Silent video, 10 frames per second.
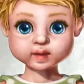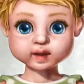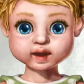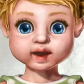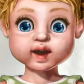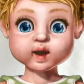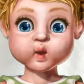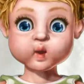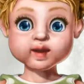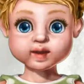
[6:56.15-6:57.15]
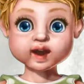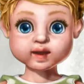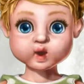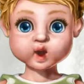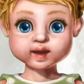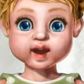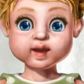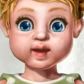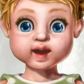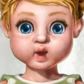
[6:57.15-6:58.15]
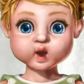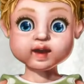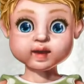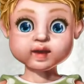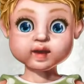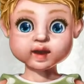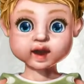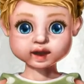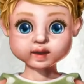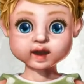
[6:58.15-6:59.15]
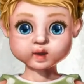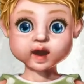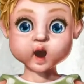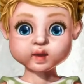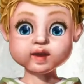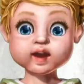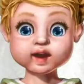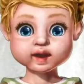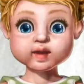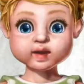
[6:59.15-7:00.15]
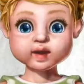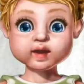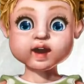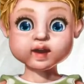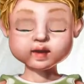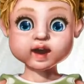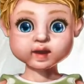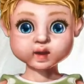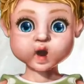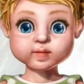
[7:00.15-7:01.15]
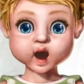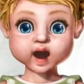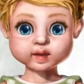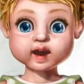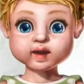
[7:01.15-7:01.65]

So we'll go to the sewing machine now and stitch our elastic together and cover up this